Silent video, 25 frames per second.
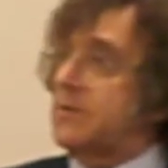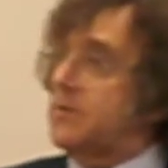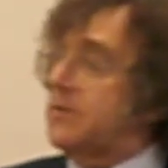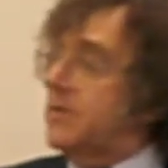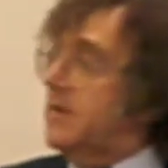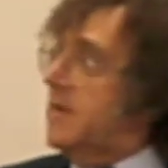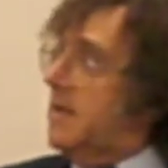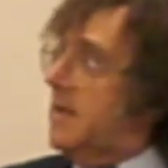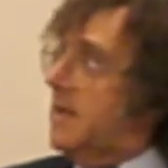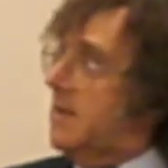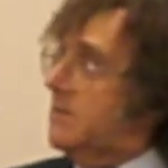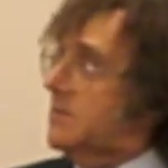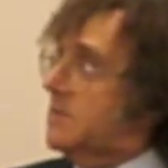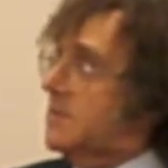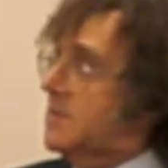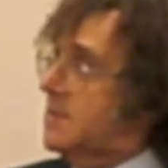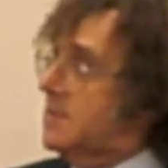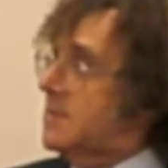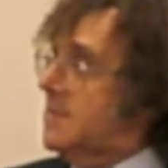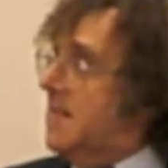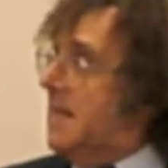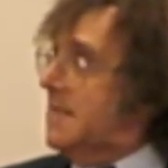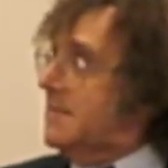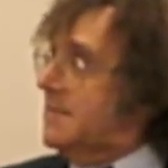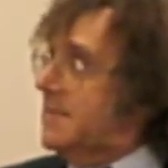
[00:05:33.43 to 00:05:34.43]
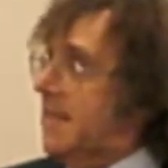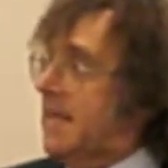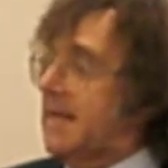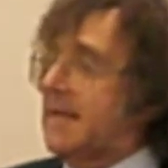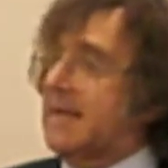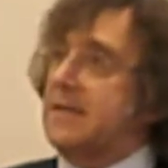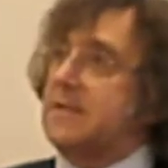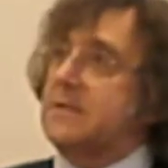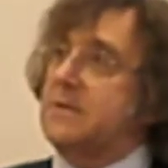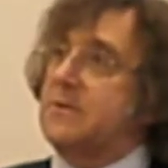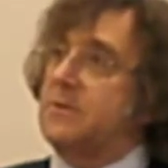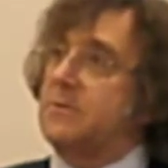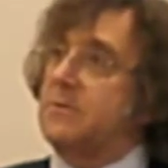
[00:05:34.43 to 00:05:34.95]
$30 does not
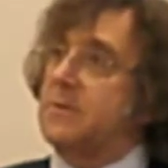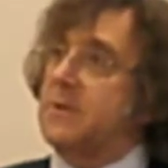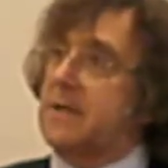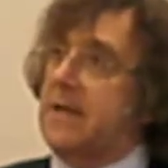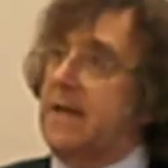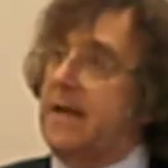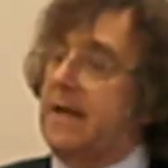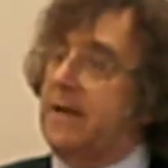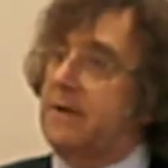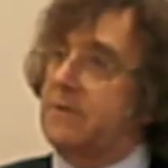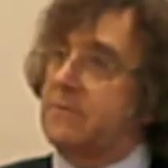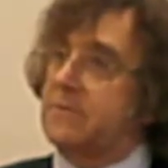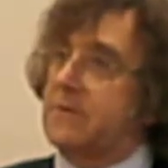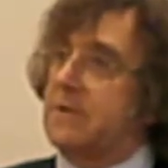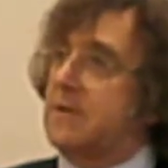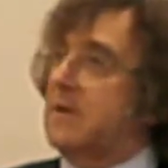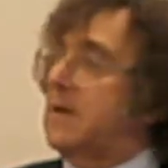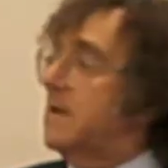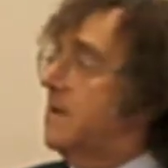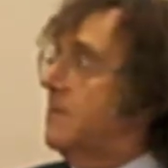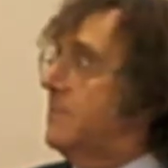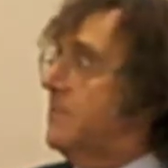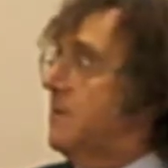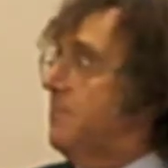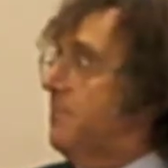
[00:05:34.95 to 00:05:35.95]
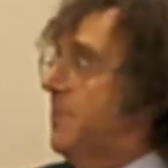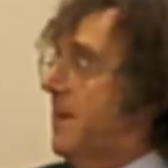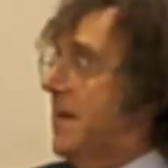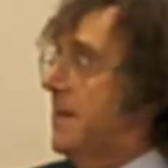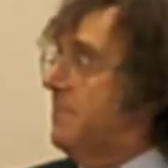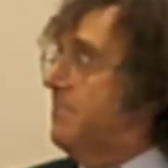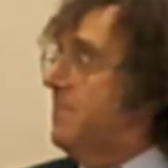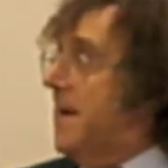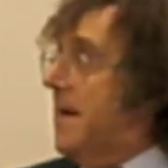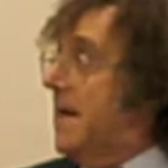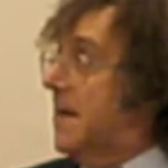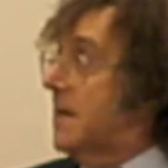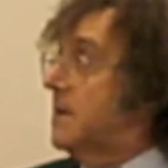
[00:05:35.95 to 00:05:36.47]
take into account the
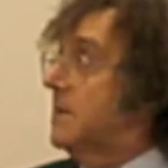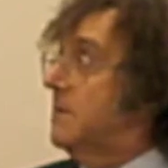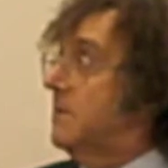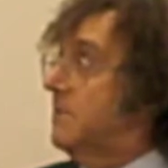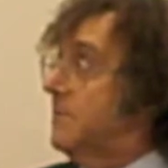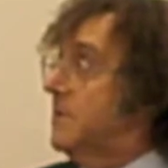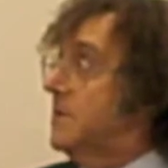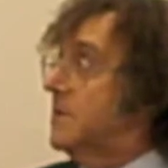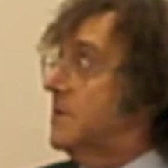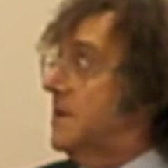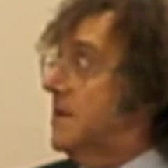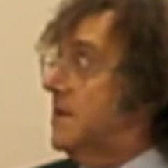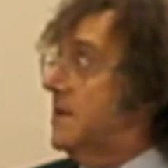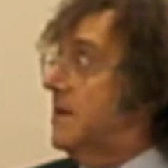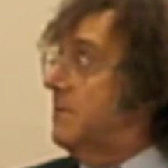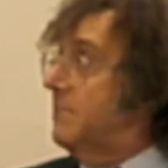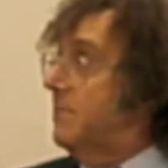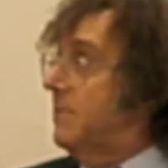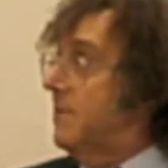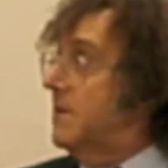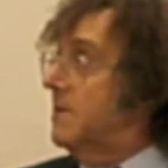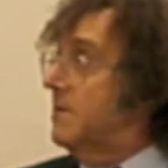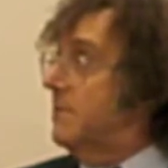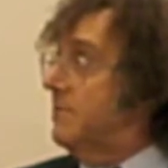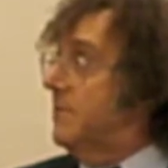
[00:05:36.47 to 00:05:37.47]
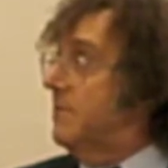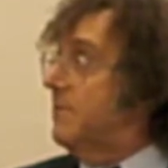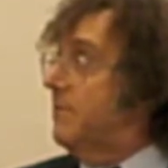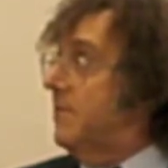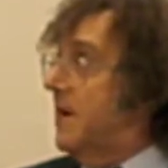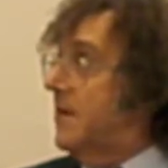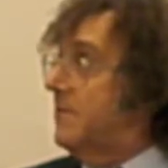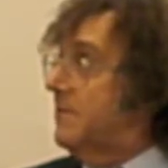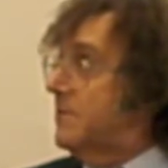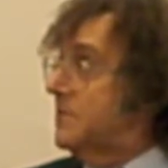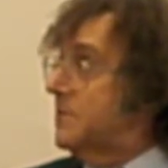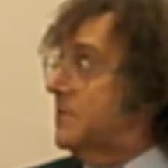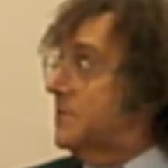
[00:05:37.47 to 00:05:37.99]
payback of the
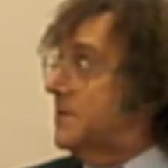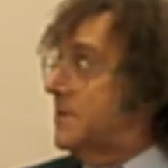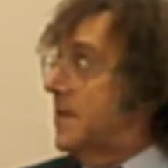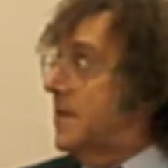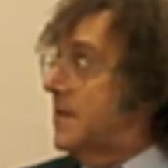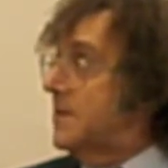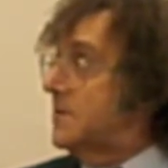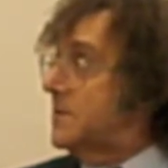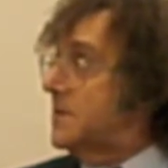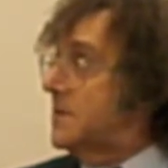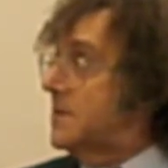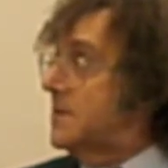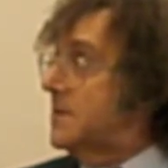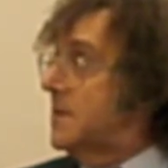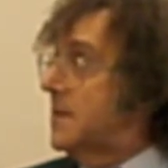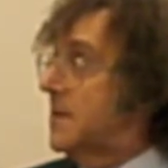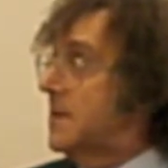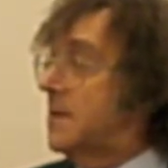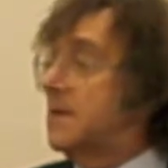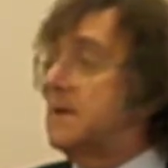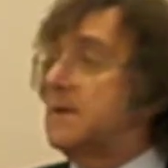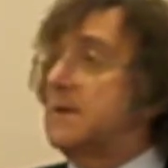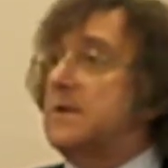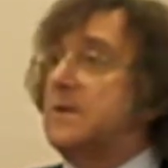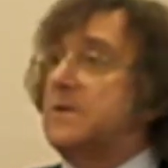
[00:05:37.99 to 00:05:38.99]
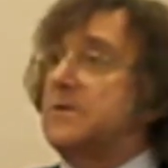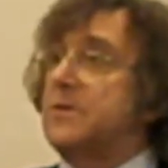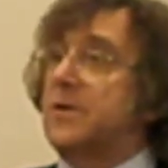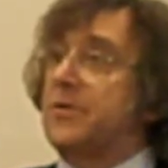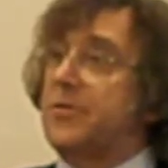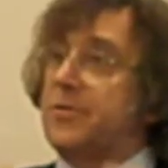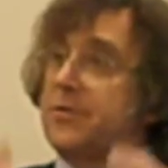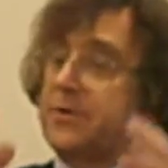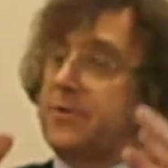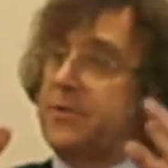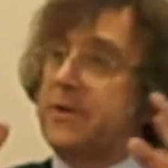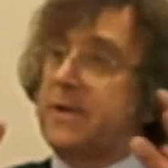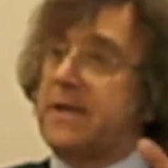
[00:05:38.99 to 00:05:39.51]
$500,000. The
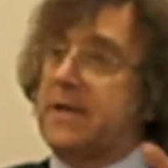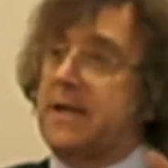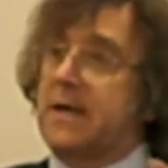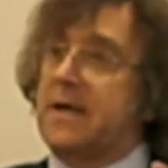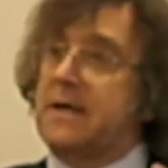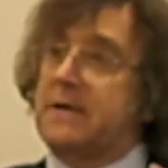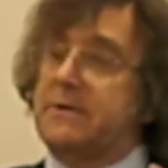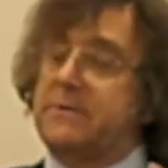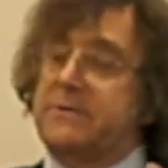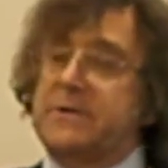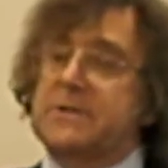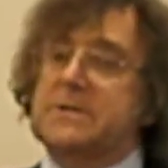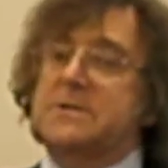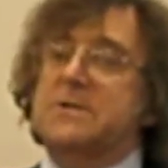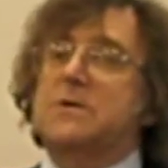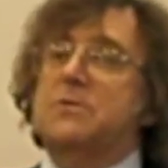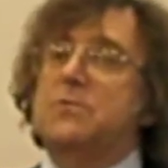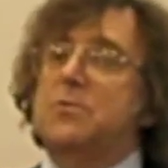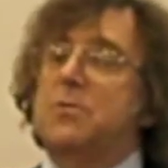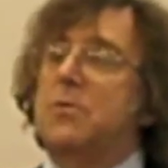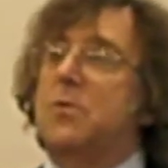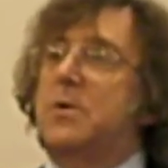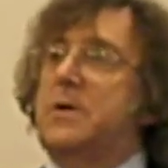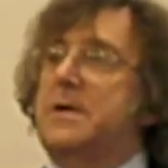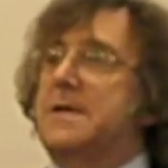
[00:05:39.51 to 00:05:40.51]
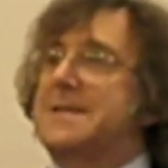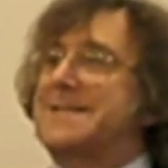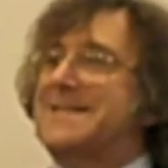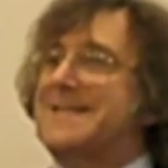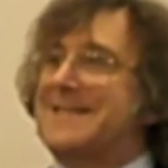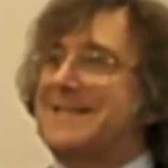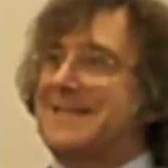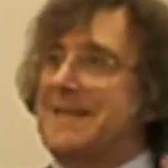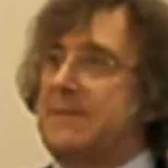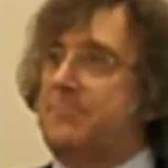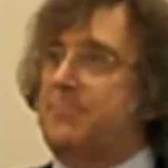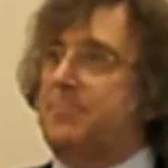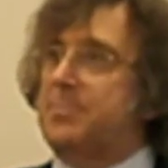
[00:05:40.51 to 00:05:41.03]
$30 a quarter
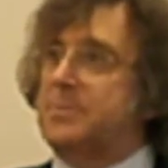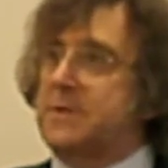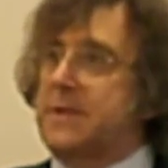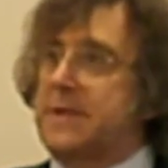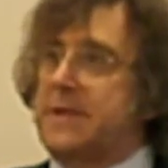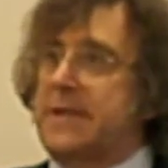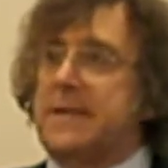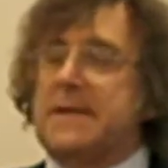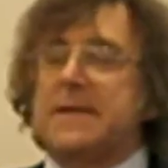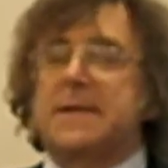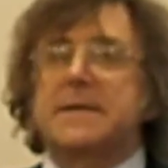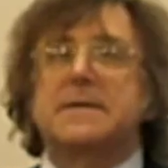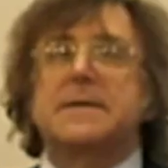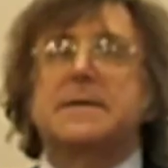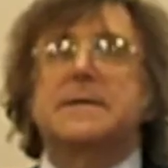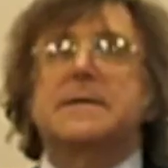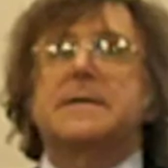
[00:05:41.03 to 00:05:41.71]
simply